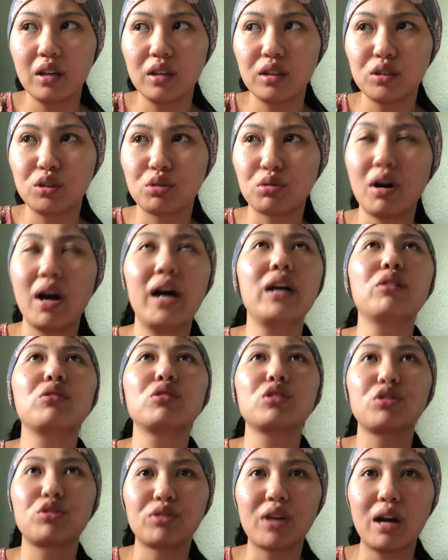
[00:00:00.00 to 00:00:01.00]

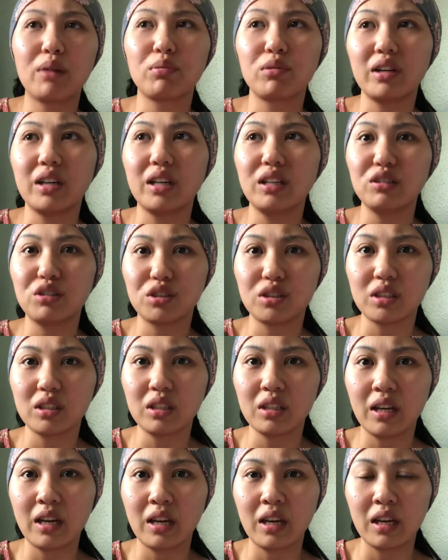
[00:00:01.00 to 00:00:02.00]
trials,
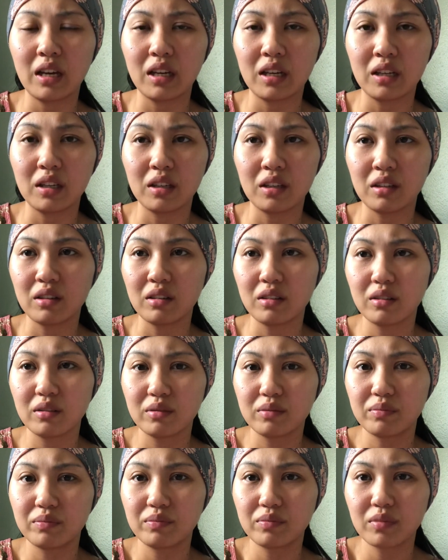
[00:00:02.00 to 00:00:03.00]
tribulation, and
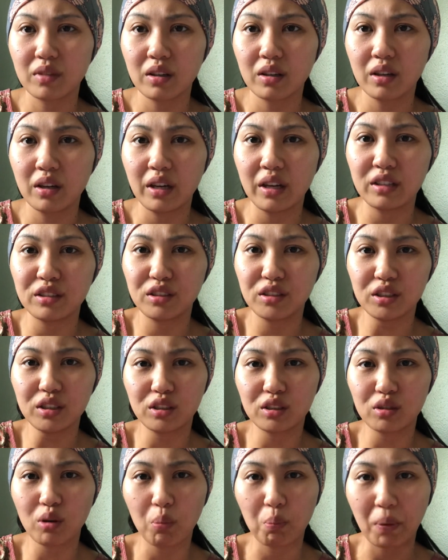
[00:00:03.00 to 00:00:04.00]
it's
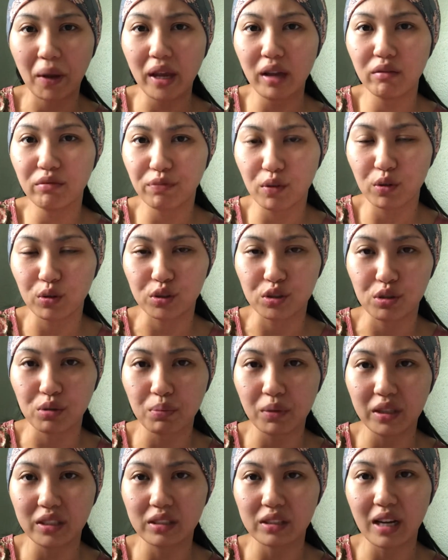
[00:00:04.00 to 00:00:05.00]
just so painful to
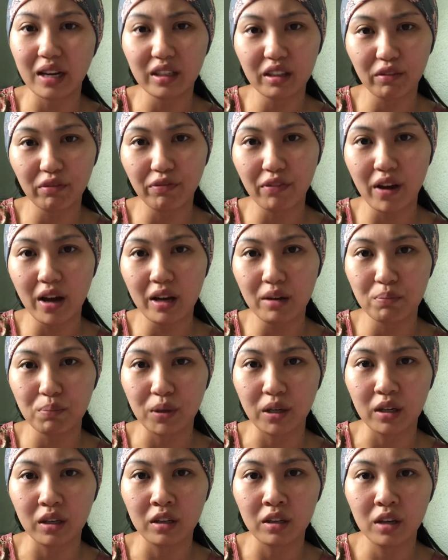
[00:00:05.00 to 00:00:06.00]
be sanctified,
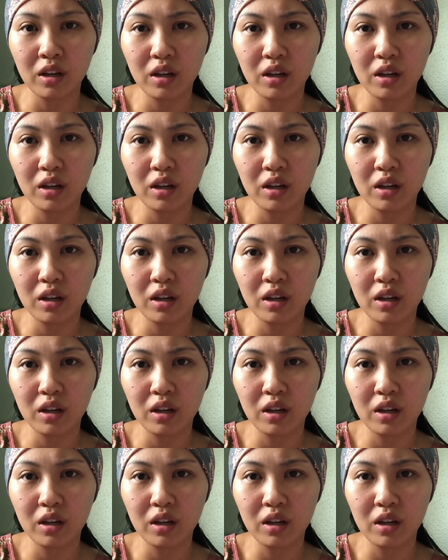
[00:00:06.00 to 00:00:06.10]
but